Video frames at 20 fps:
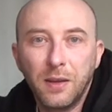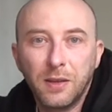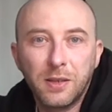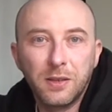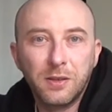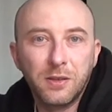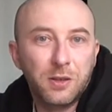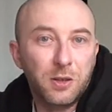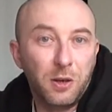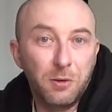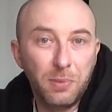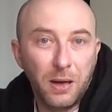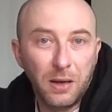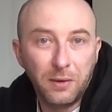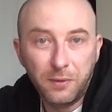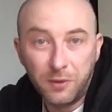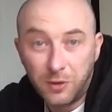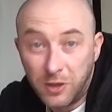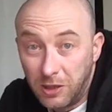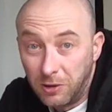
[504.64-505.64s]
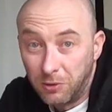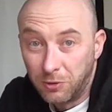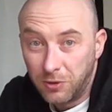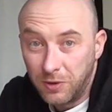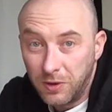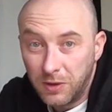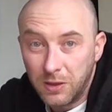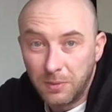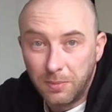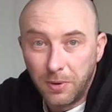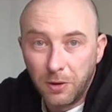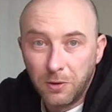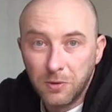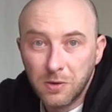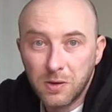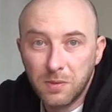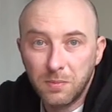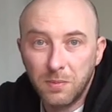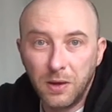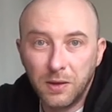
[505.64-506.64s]
This isn't so bad for children, I
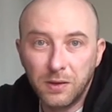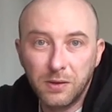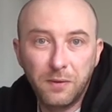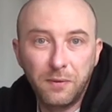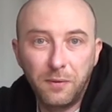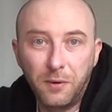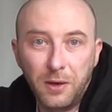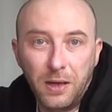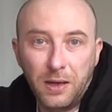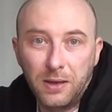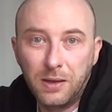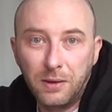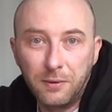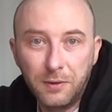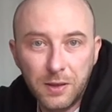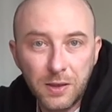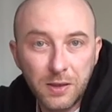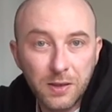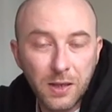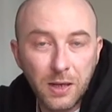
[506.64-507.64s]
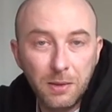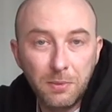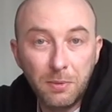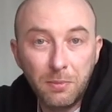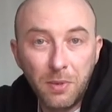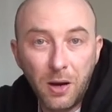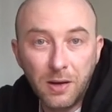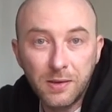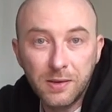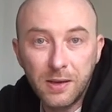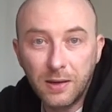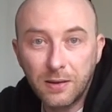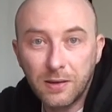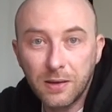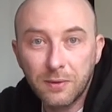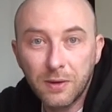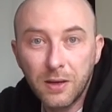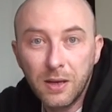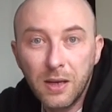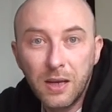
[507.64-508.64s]
suppose. There's fun activities to keep the minds
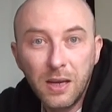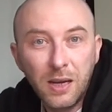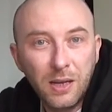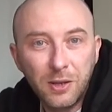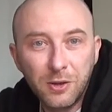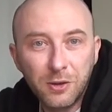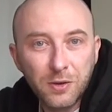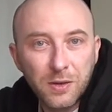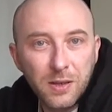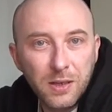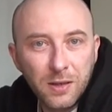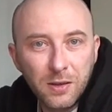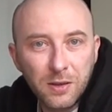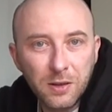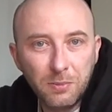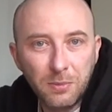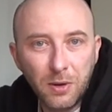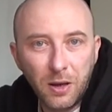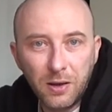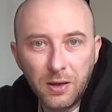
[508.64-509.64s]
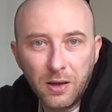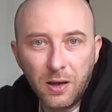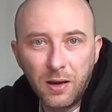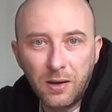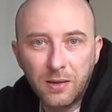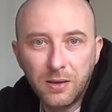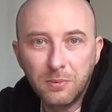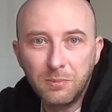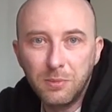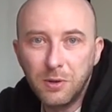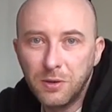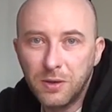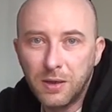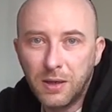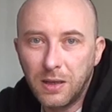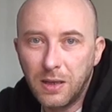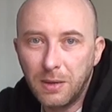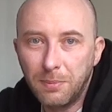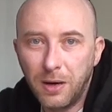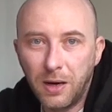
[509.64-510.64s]
active. It just needed some light-hearted
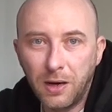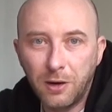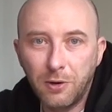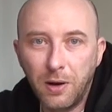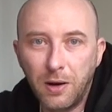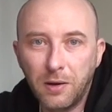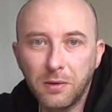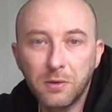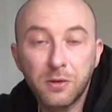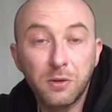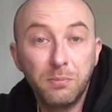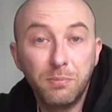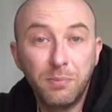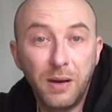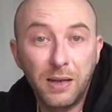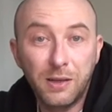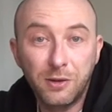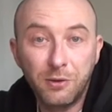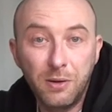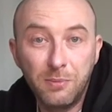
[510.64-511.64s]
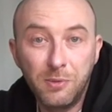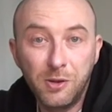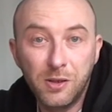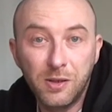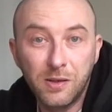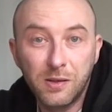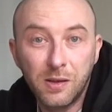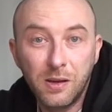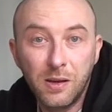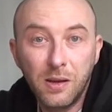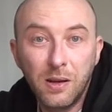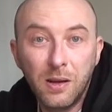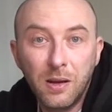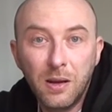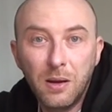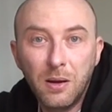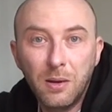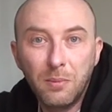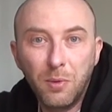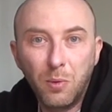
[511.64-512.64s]
music in the background and some better images.
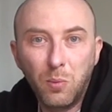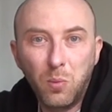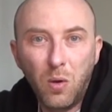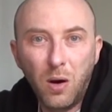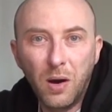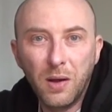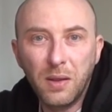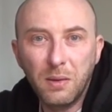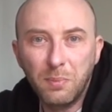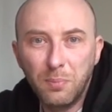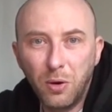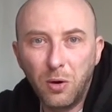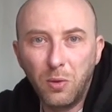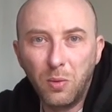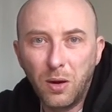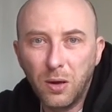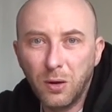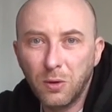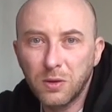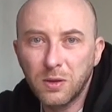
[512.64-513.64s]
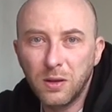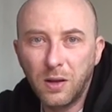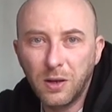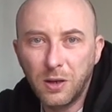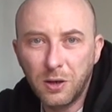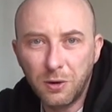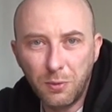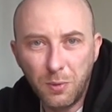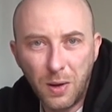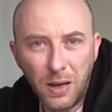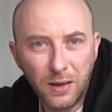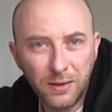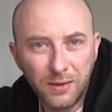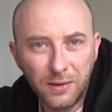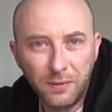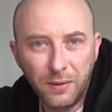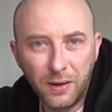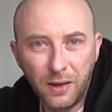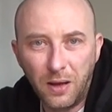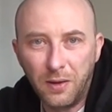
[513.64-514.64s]
But why they put what looks like
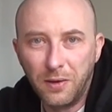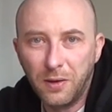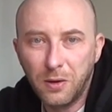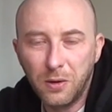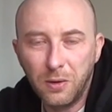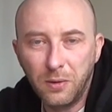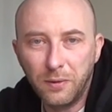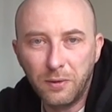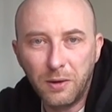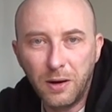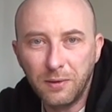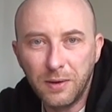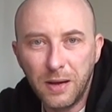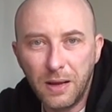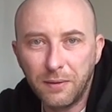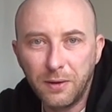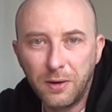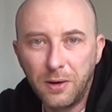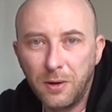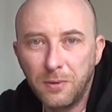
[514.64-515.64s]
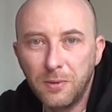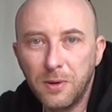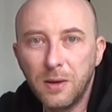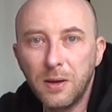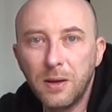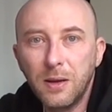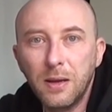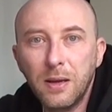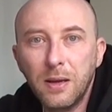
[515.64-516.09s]
Cruella de Vil on the cover, I'll never know.